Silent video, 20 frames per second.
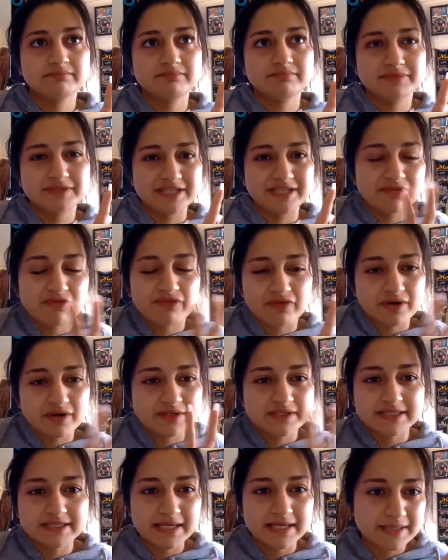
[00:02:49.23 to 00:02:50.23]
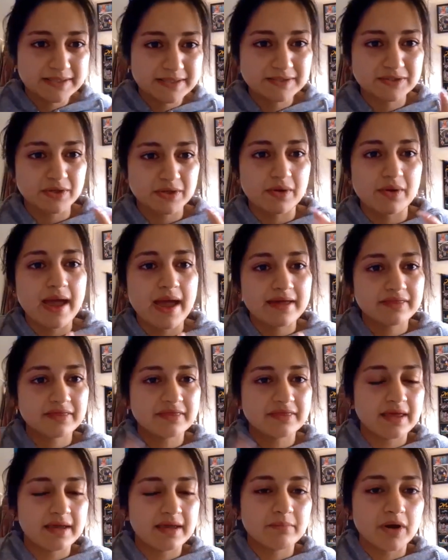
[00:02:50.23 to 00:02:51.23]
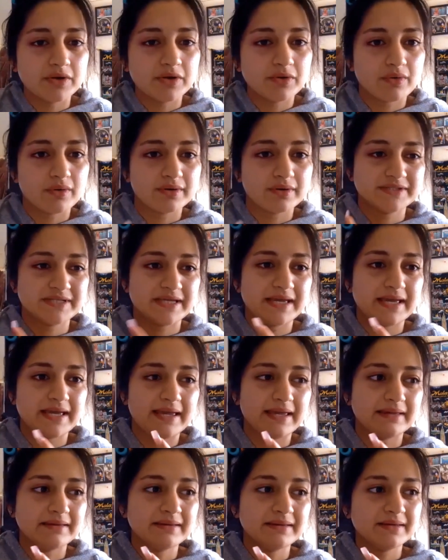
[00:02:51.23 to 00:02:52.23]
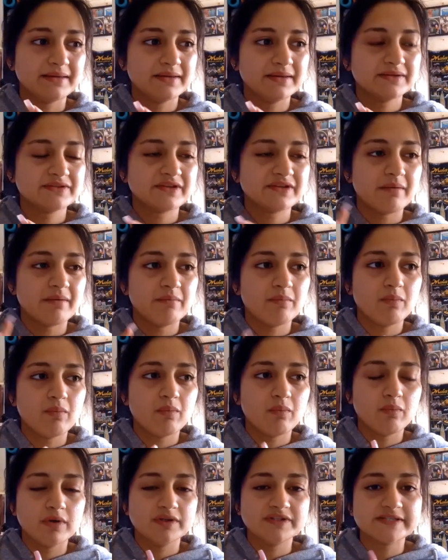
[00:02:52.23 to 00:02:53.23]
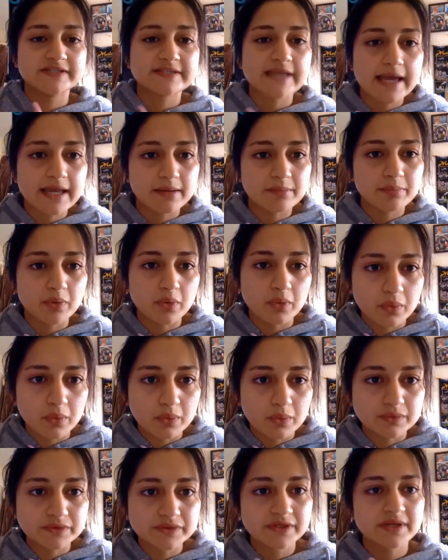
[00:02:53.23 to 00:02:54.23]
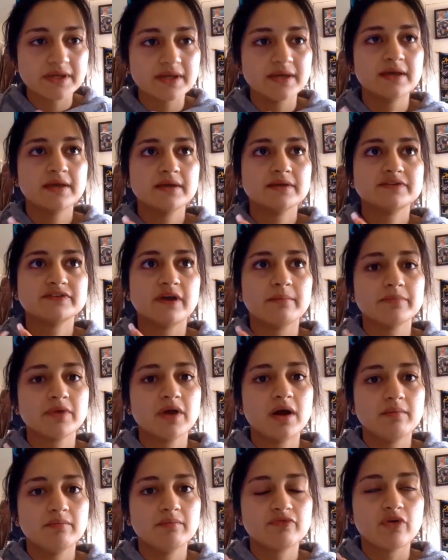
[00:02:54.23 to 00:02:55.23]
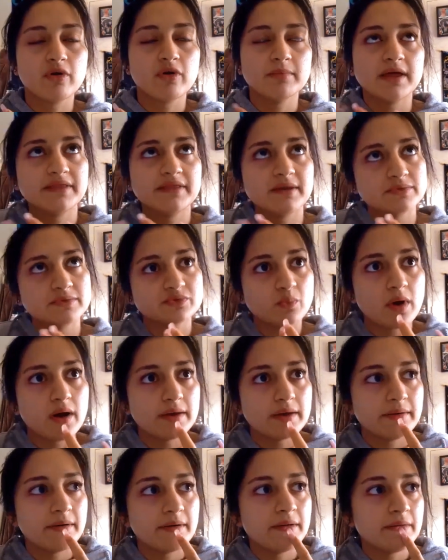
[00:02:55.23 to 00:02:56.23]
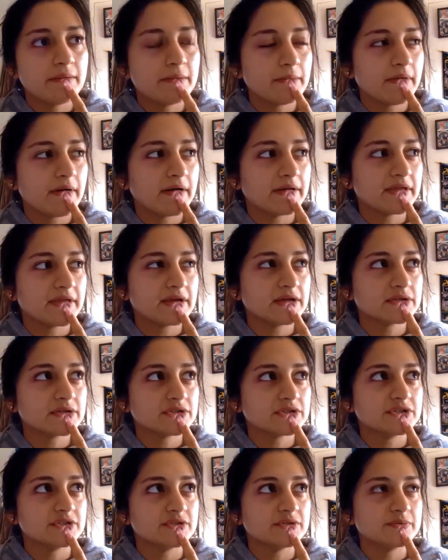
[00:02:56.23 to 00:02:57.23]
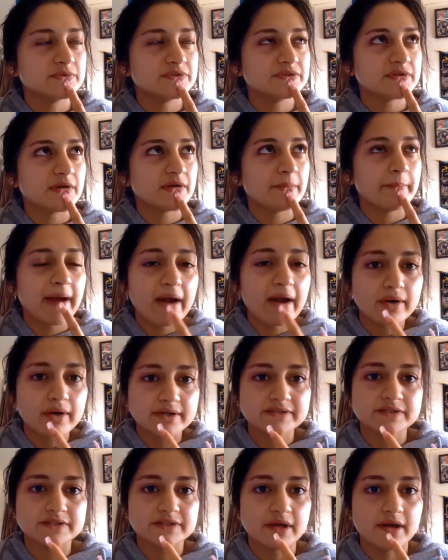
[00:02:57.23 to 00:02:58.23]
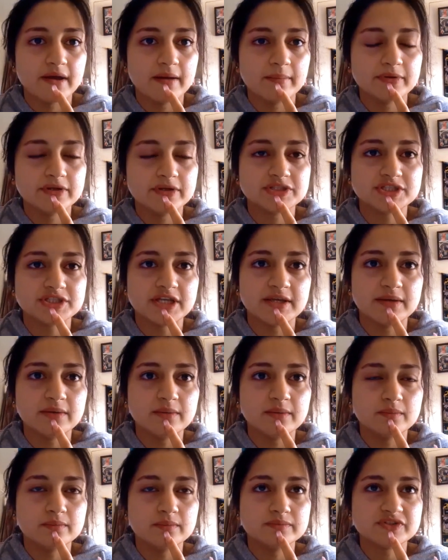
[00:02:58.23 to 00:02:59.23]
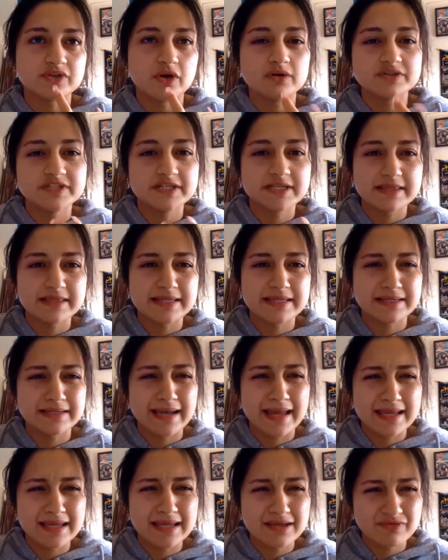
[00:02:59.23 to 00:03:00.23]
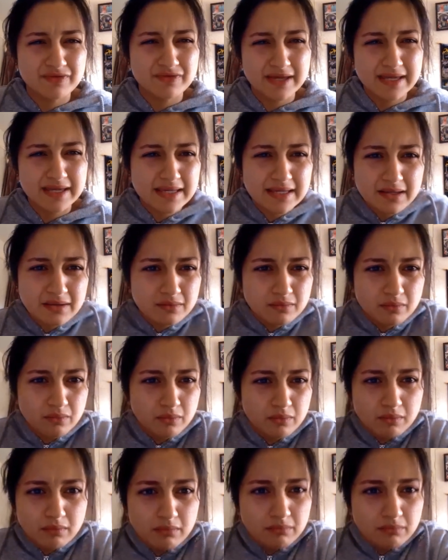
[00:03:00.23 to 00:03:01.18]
differences. So ethnic minority, some were disabled, some come from, like there was one, I think she was a barrister, but she started in the Navy, or